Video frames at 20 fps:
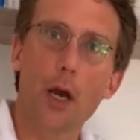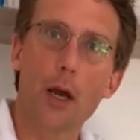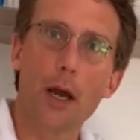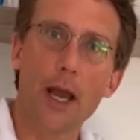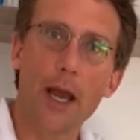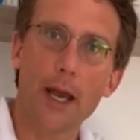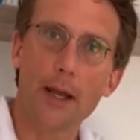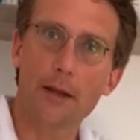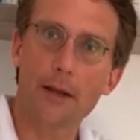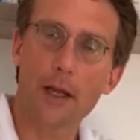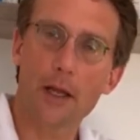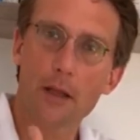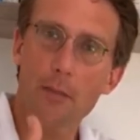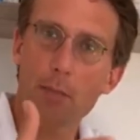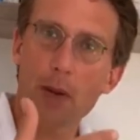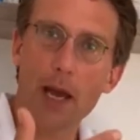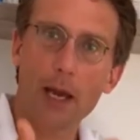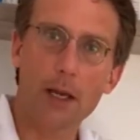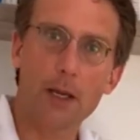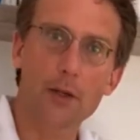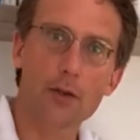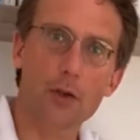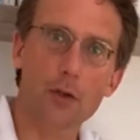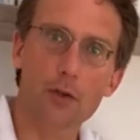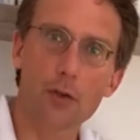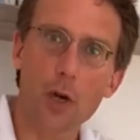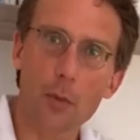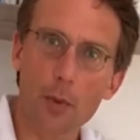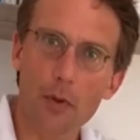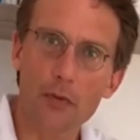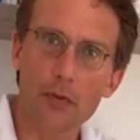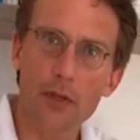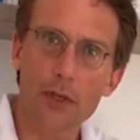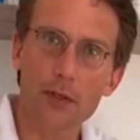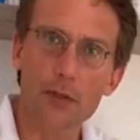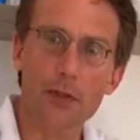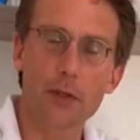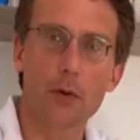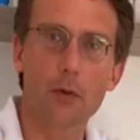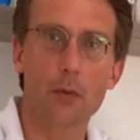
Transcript: add another package on top of this,